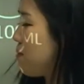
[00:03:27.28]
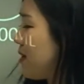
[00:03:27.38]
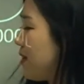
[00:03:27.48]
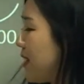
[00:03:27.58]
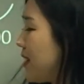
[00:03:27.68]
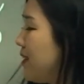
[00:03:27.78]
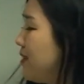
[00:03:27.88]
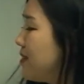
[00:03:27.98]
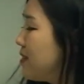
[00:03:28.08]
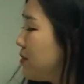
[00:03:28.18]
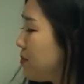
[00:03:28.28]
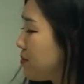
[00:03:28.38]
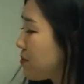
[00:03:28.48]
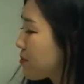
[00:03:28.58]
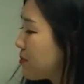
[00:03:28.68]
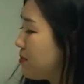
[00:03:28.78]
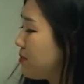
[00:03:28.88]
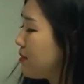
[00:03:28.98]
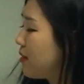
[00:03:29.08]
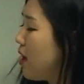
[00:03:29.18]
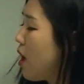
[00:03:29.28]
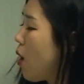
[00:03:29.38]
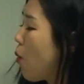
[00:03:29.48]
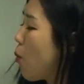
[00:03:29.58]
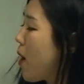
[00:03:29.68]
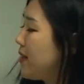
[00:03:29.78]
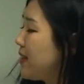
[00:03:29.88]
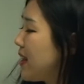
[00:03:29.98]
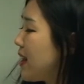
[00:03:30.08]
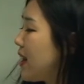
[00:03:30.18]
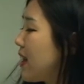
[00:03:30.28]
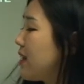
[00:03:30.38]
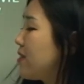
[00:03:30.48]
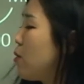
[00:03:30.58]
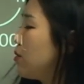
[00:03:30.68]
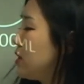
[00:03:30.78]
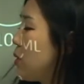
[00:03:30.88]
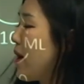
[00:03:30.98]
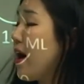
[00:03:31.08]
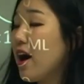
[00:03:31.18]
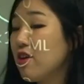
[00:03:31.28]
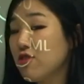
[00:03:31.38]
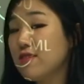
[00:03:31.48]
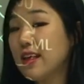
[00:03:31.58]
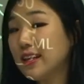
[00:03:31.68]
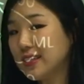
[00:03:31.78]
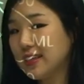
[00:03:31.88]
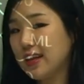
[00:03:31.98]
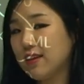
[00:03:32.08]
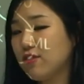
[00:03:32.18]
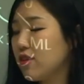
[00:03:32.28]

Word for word: millilitres. One litre is also a hundred centilitres. You